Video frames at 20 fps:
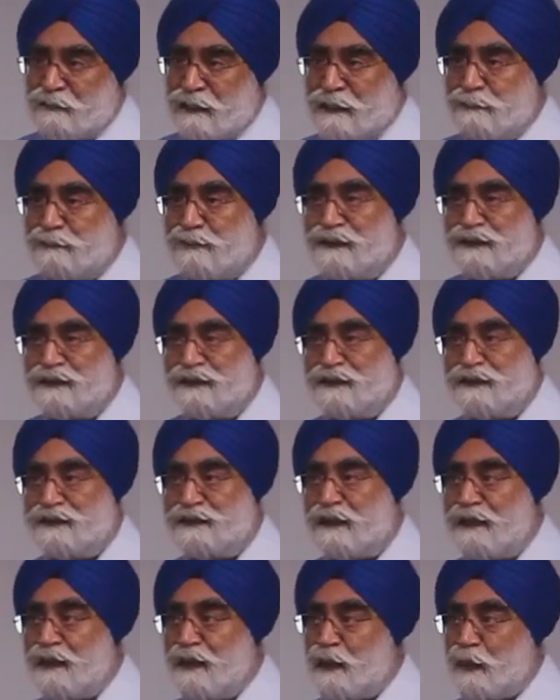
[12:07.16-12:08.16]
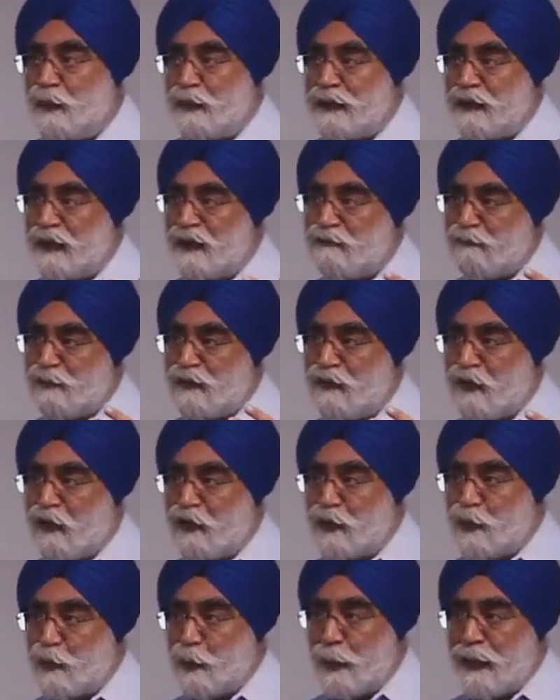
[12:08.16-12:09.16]
my pieces, where I have been
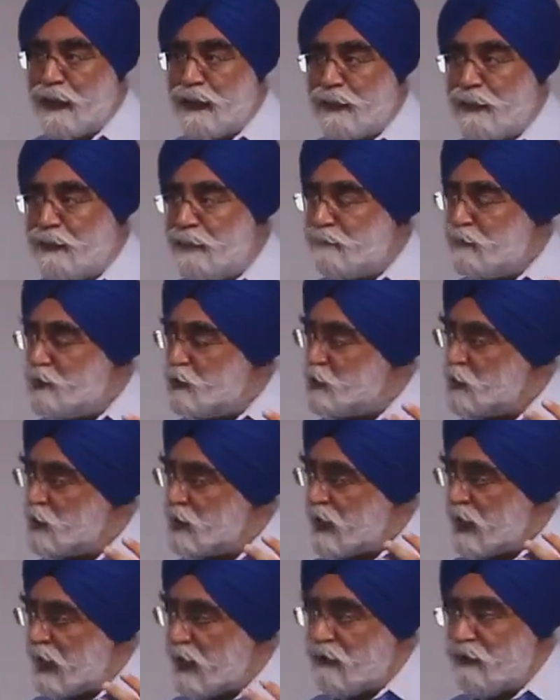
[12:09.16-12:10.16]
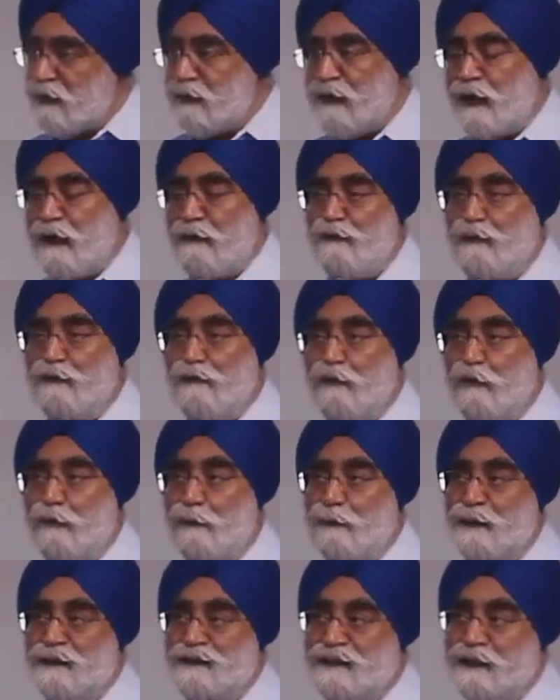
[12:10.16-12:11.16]
arguing you cannot have a
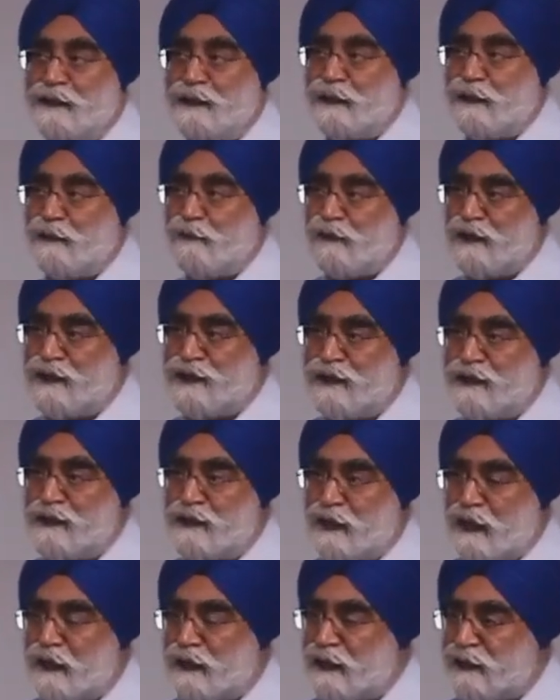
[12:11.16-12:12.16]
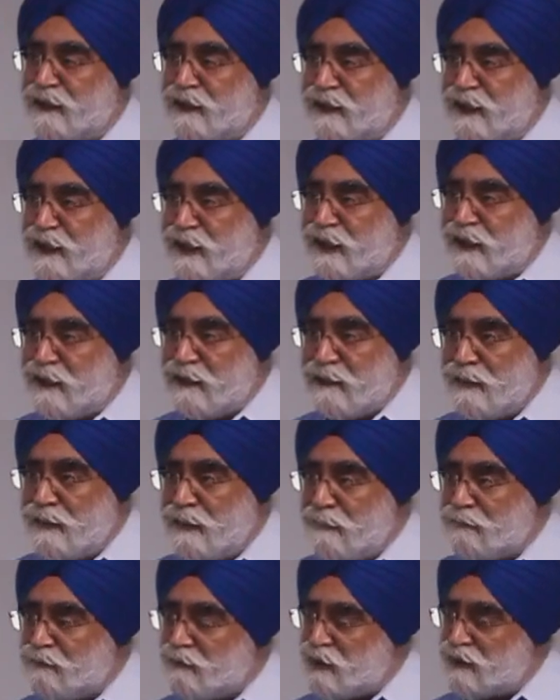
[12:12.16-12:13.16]
4% inflation target in India.
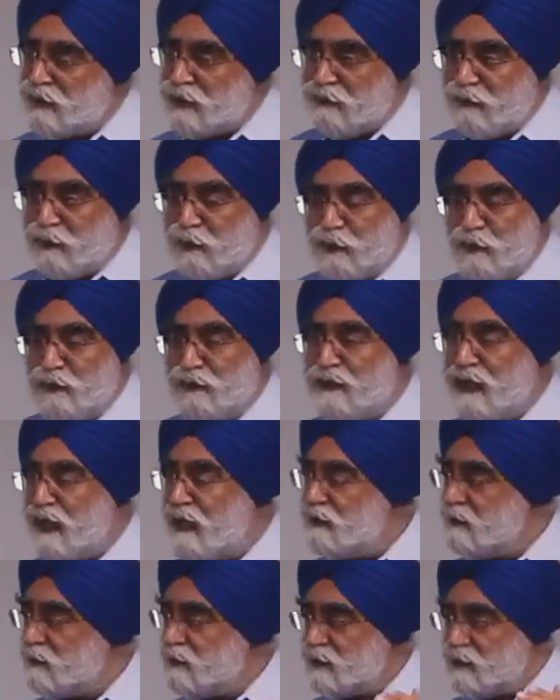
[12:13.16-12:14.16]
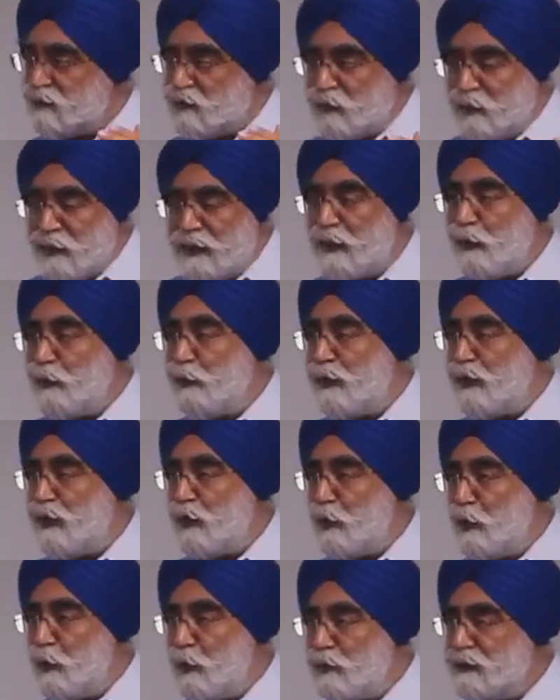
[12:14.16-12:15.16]
Well, if you do that, it is very, very
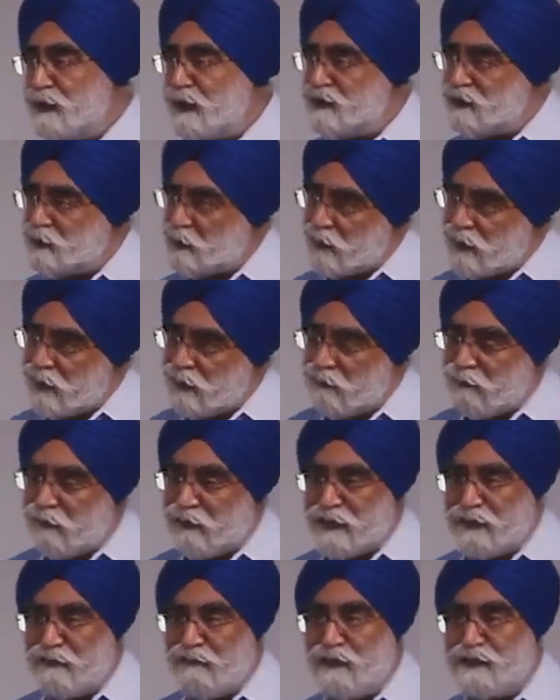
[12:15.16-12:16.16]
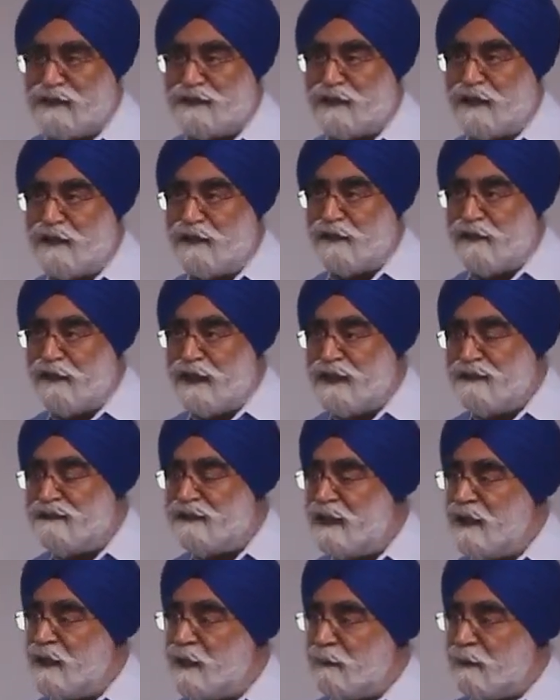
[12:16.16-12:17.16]
low. That's okay for advanced countries.
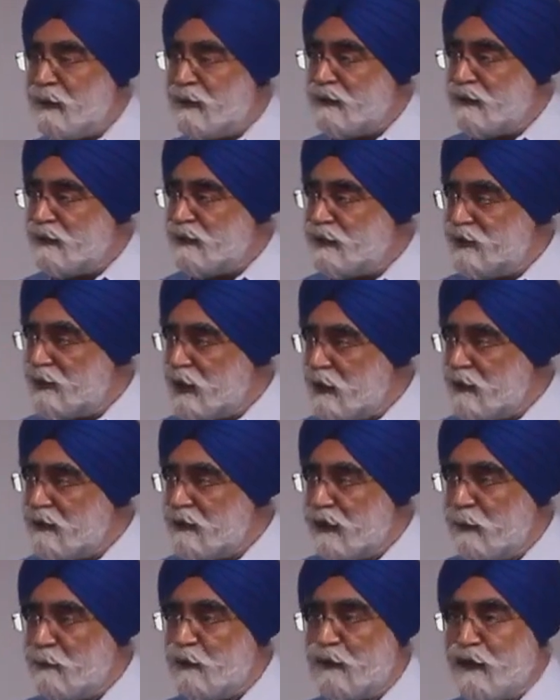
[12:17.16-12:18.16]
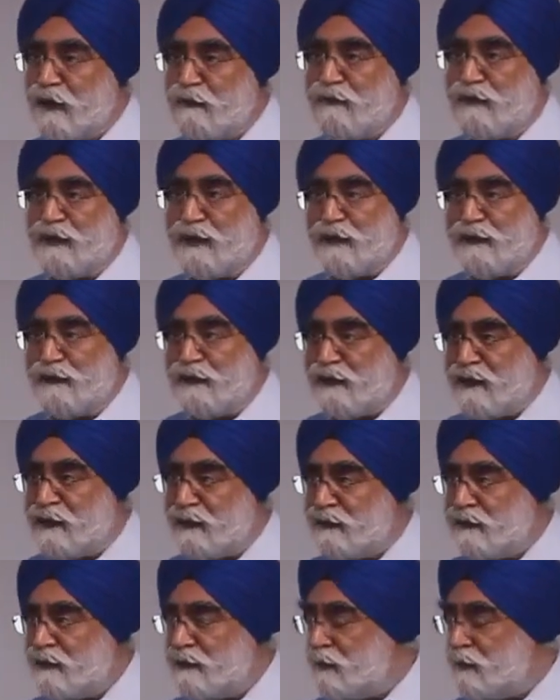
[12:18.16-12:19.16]
But in a young demographic India,